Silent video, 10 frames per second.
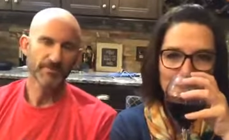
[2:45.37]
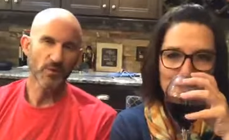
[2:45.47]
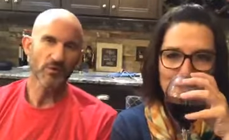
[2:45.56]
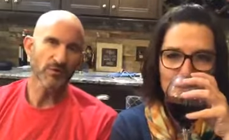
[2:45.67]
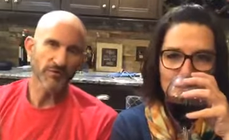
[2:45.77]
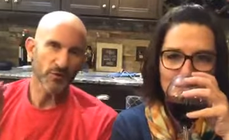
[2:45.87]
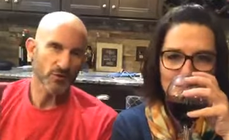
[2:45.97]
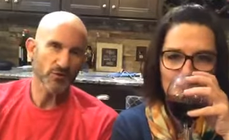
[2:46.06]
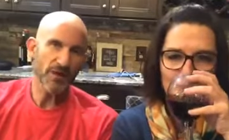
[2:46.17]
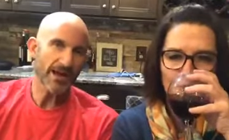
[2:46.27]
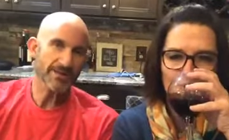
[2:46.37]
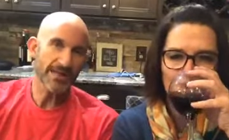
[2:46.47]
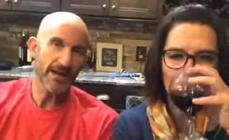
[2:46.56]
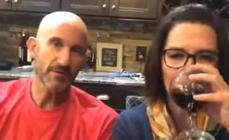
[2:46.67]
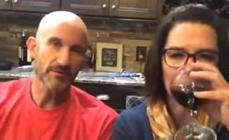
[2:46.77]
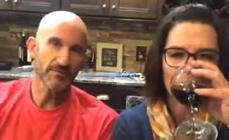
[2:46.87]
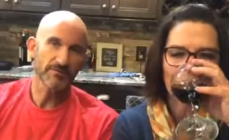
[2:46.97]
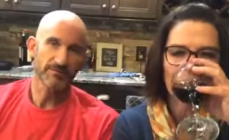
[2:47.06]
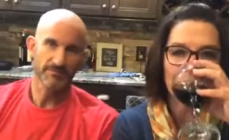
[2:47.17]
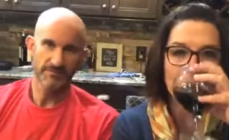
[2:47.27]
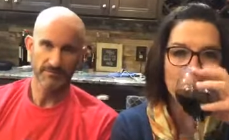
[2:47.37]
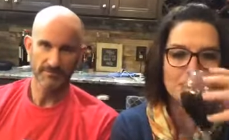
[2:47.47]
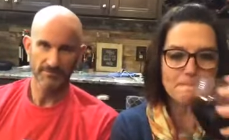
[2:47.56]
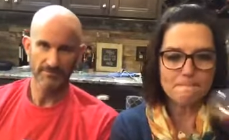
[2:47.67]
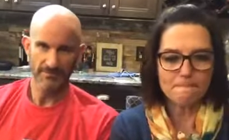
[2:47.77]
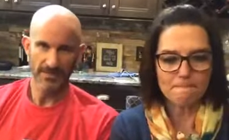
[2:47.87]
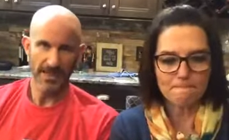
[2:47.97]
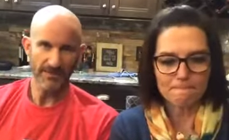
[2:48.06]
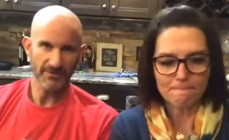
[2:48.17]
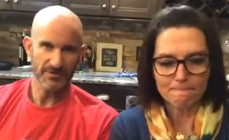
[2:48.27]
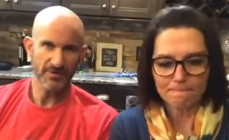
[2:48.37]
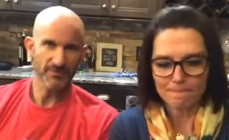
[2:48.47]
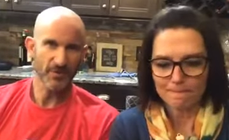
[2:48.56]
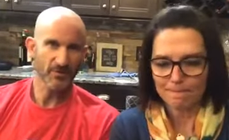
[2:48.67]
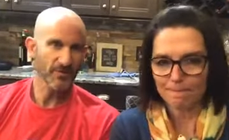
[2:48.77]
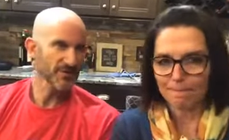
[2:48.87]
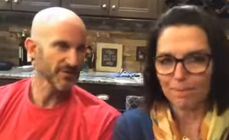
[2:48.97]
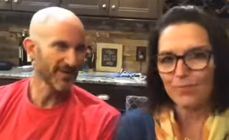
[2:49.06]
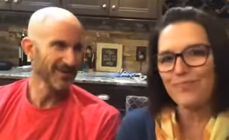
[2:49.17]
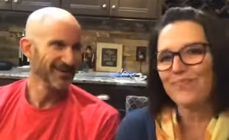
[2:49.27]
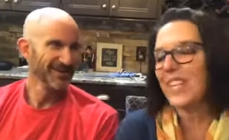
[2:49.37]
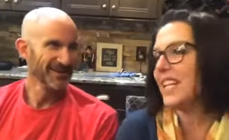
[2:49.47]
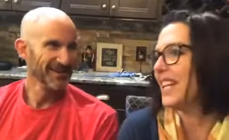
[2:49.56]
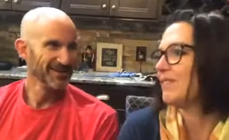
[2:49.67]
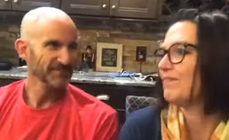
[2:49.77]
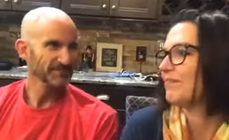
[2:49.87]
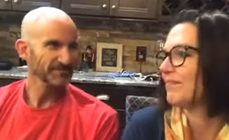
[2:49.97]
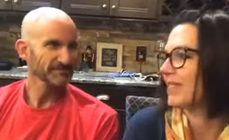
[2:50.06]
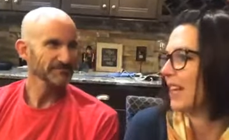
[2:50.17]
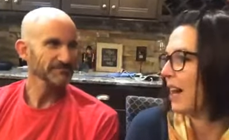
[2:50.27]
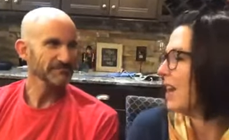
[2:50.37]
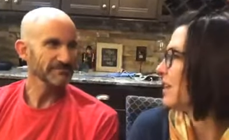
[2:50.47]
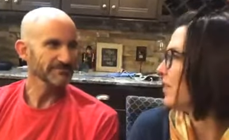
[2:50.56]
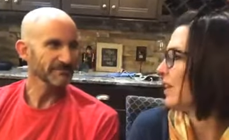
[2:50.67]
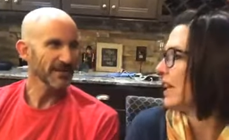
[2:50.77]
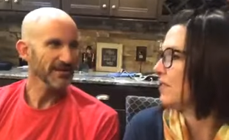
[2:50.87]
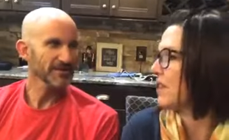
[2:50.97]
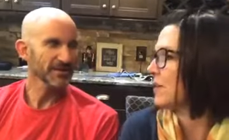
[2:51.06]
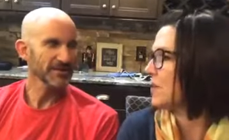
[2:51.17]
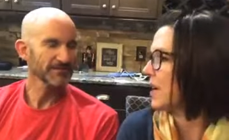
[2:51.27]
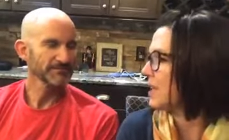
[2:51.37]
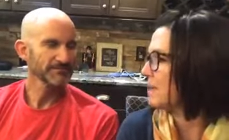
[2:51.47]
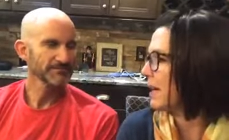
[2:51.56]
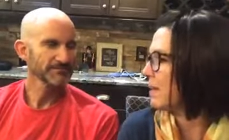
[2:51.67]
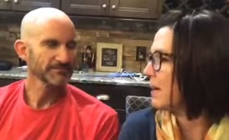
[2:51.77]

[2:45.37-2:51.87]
Speaker 1: We were the first tracks out. Mm-hmm. Gavin tipped over his
Speaker 2: He did. Right after they were talking smack